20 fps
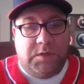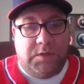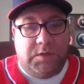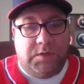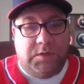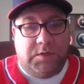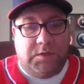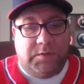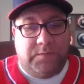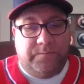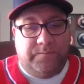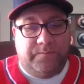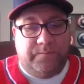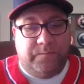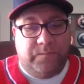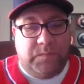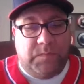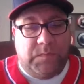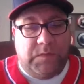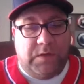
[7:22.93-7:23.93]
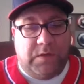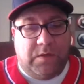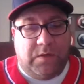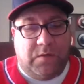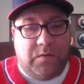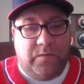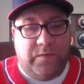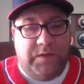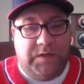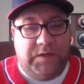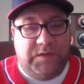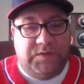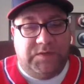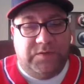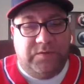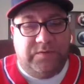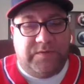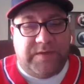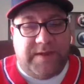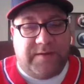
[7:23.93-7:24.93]
on the
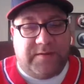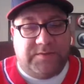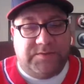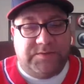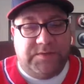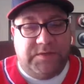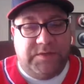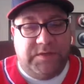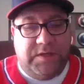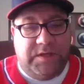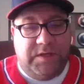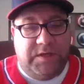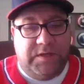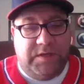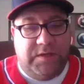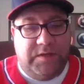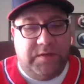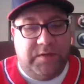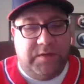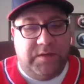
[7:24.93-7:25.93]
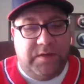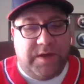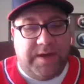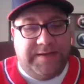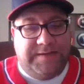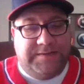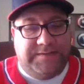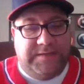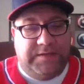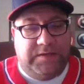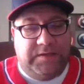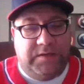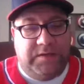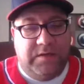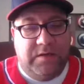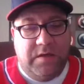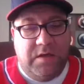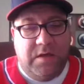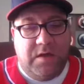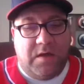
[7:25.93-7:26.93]

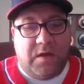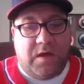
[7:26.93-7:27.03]
2019